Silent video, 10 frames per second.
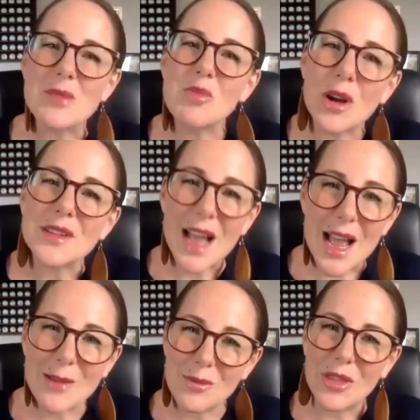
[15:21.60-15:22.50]
more
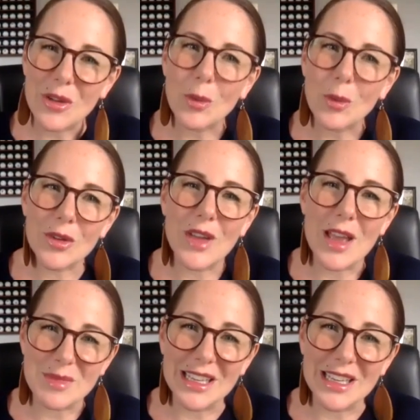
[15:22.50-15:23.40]
time with your work
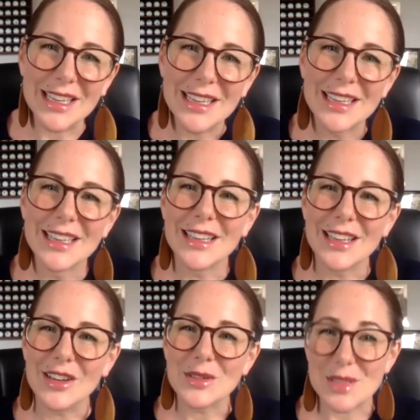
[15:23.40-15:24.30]
family,
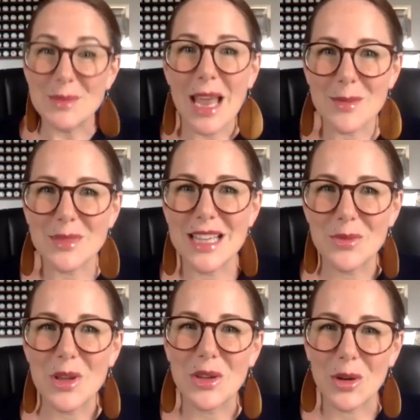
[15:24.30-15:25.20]
sometimes than
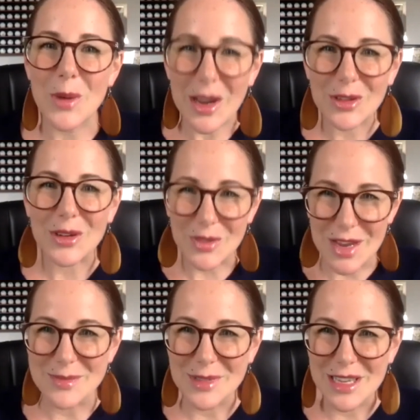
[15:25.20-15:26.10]
with your regular
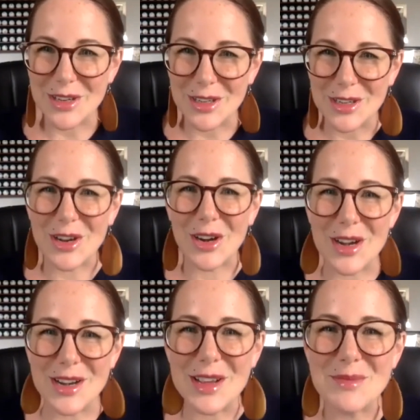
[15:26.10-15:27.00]
family or
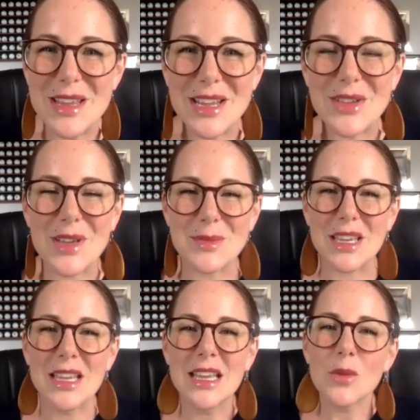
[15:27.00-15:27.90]
your immediate
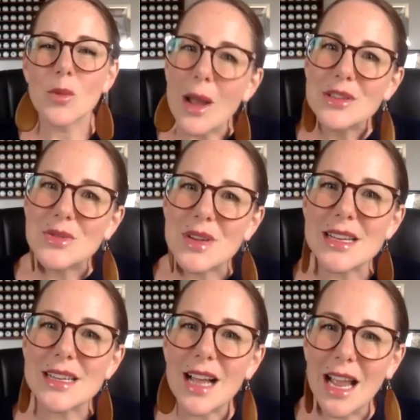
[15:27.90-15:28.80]
family. Why would you
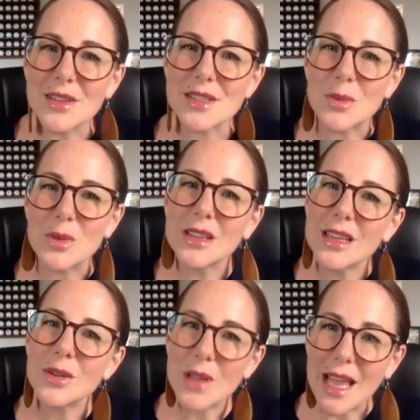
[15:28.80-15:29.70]
not hire someone that
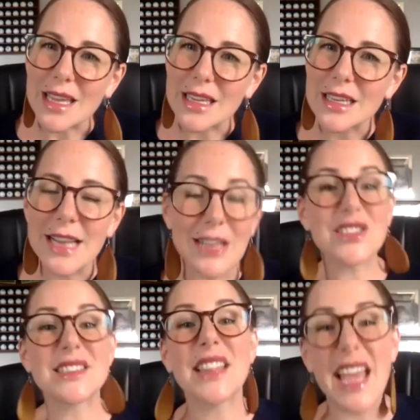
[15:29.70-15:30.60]
you like? Not
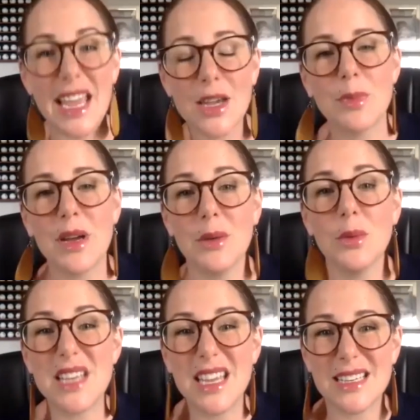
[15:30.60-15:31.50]
just like, but we'll
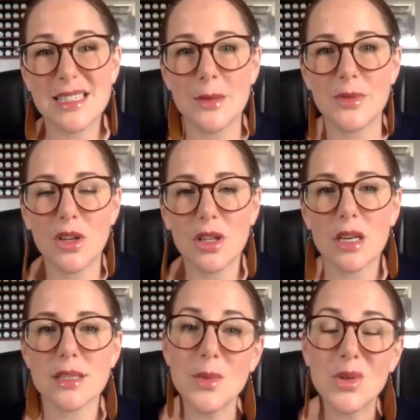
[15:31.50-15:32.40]
take it a step further,
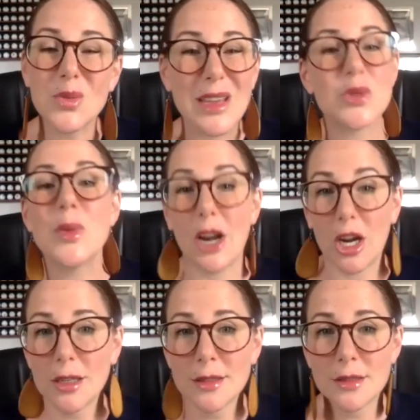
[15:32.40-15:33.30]
someone who makes you
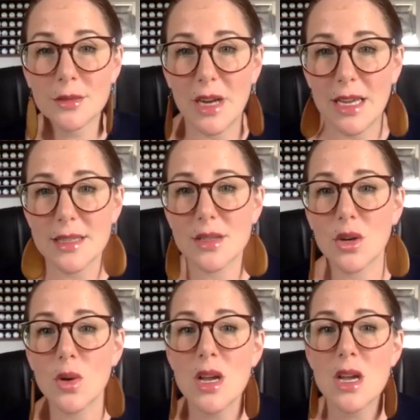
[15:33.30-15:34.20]
better, right?
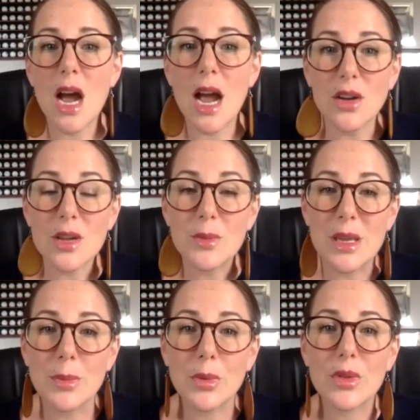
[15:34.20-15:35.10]
So hiring
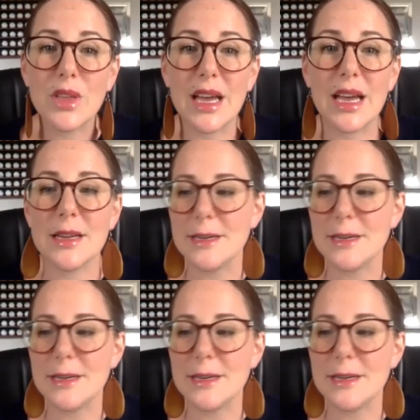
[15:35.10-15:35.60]
people that